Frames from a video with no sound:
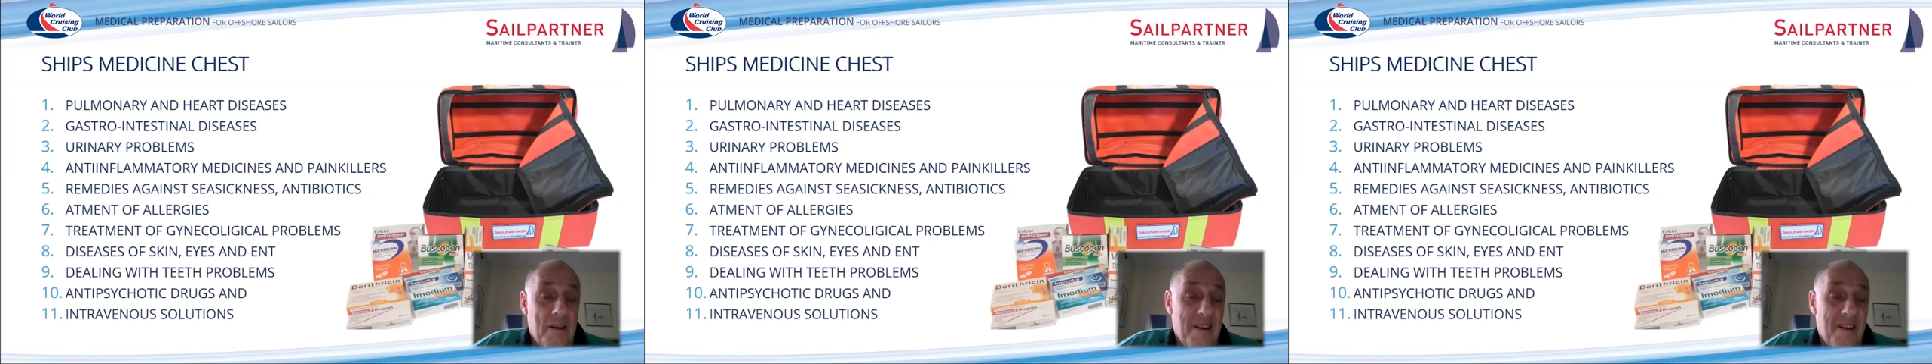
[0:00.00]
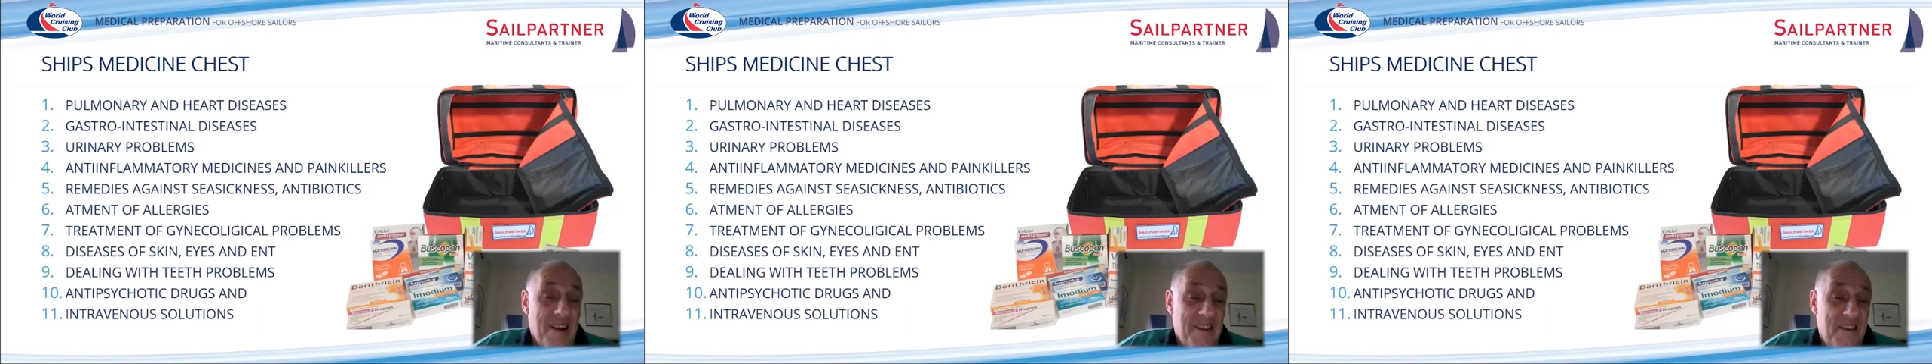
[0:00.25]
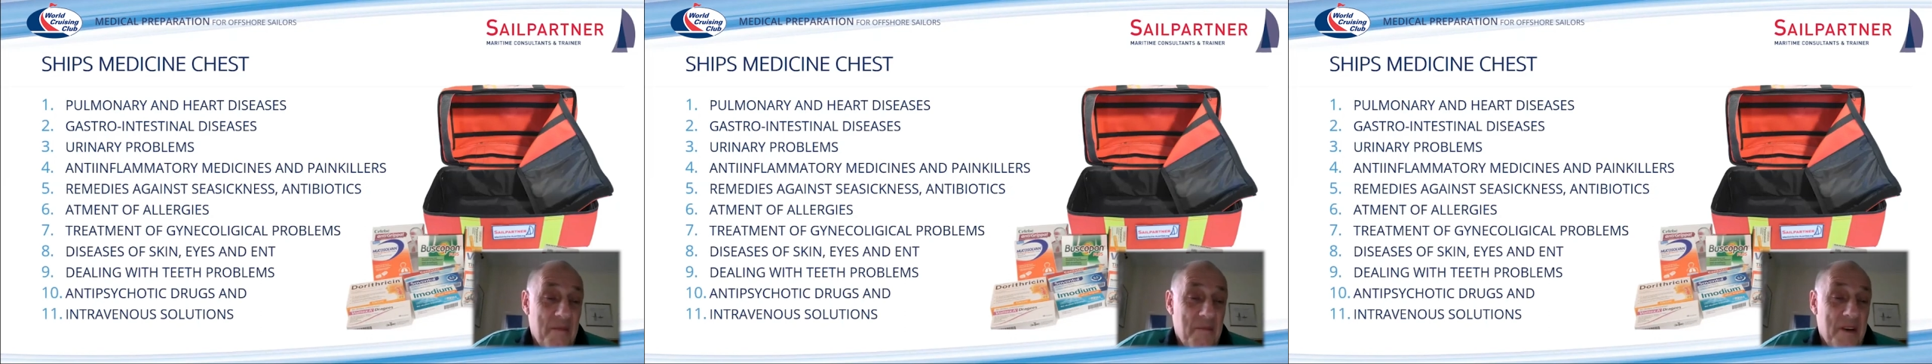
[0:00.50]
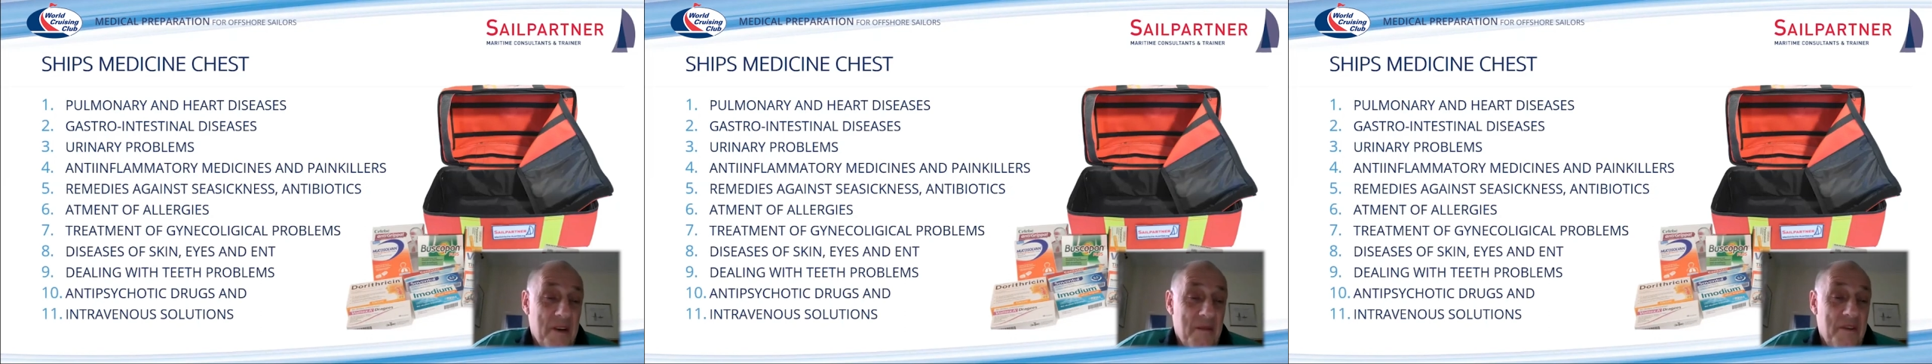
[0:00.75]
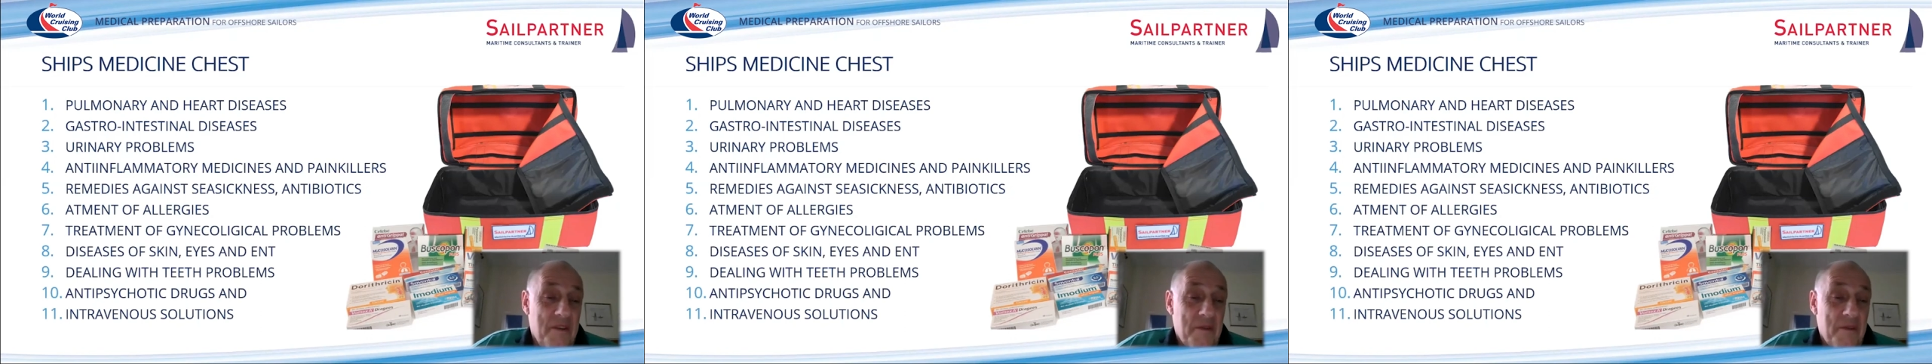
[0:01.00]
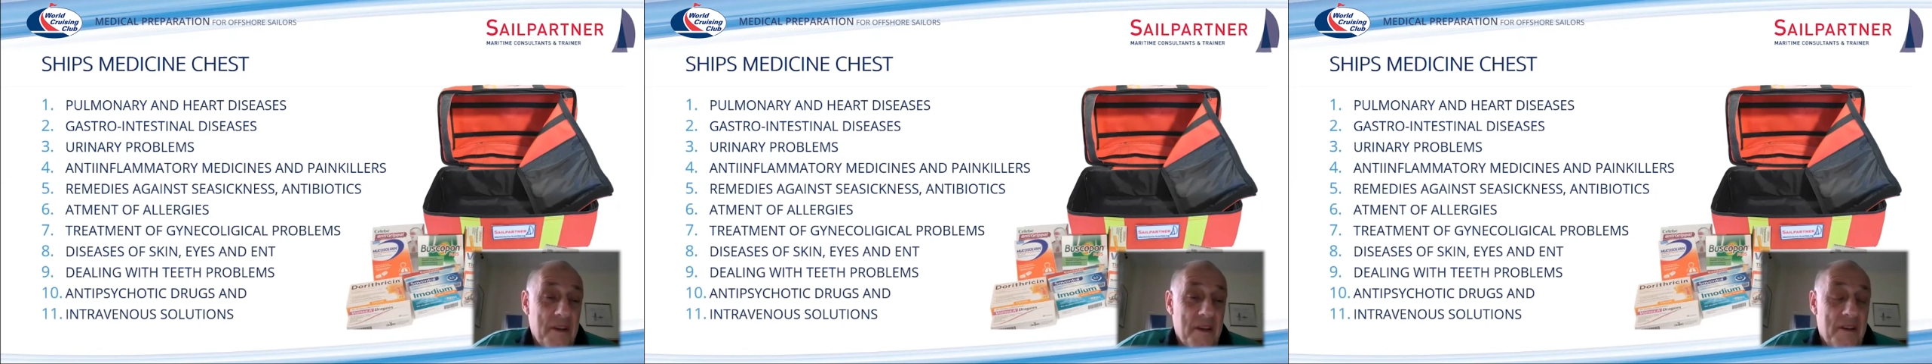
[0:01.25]
And sometimes you
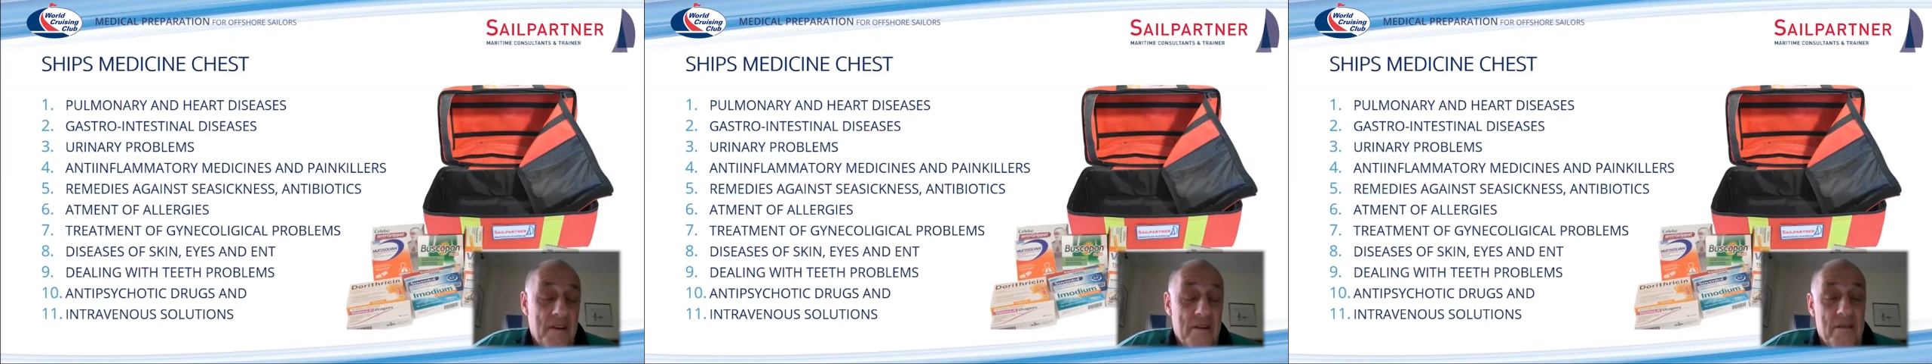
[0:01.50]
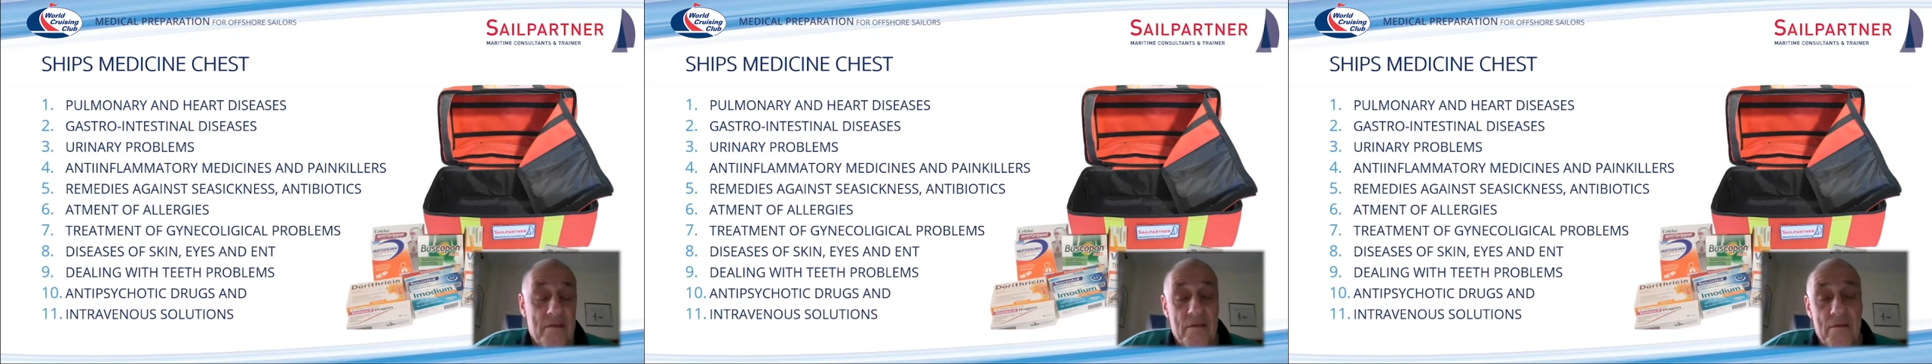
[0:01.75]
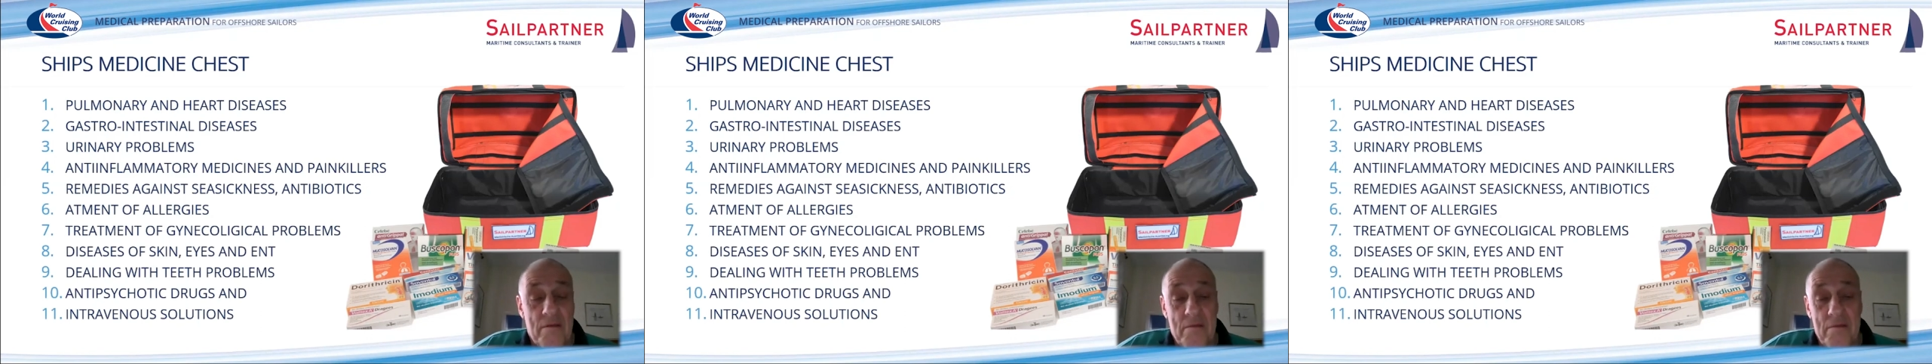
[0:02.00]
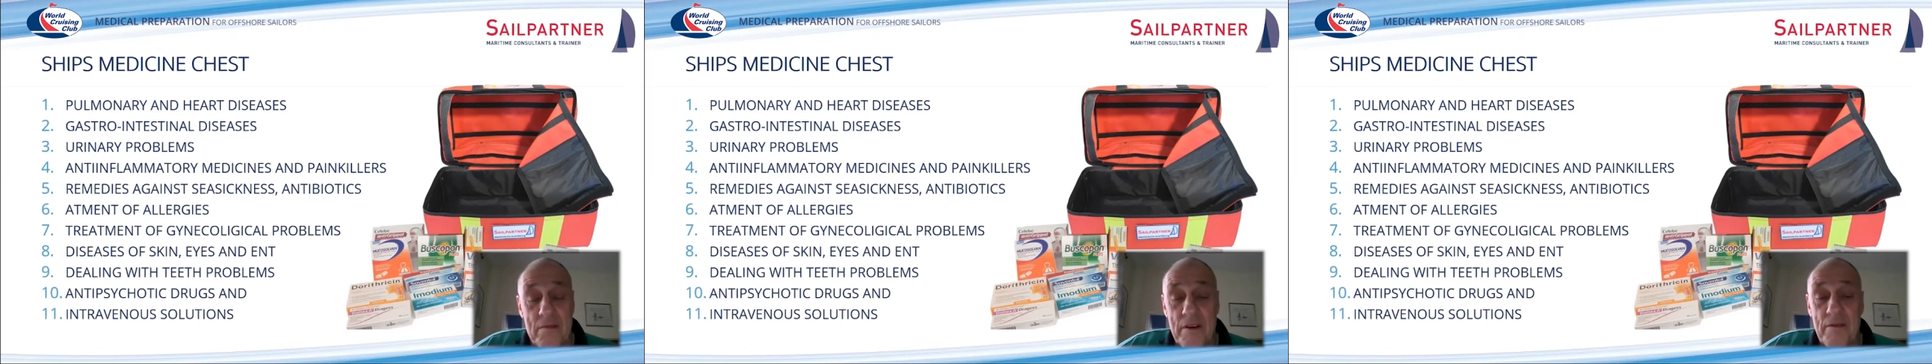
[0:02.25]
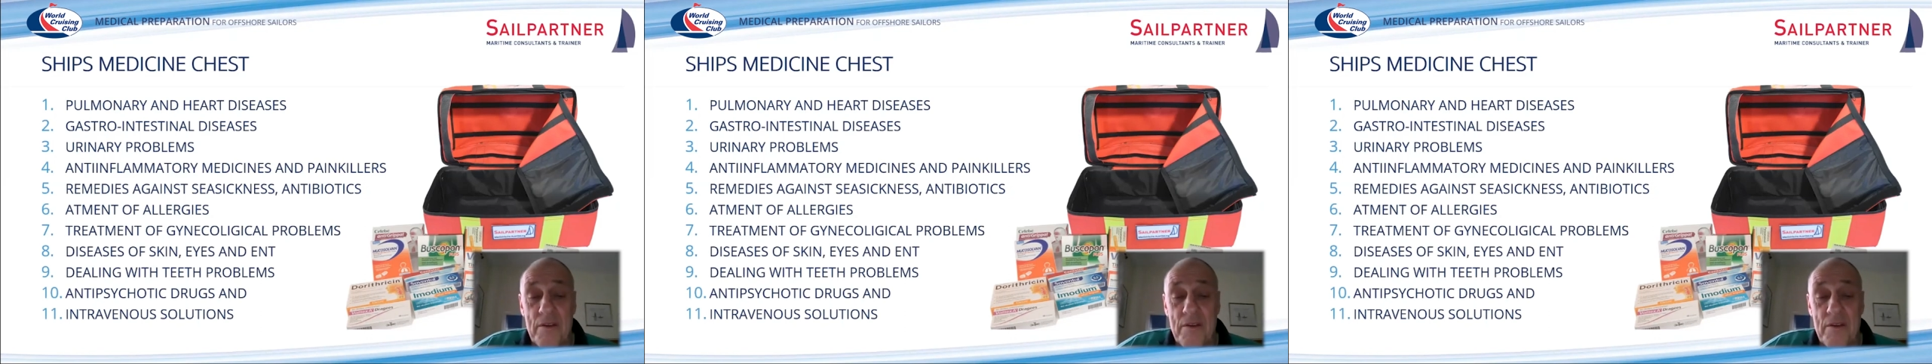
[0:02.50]
need, if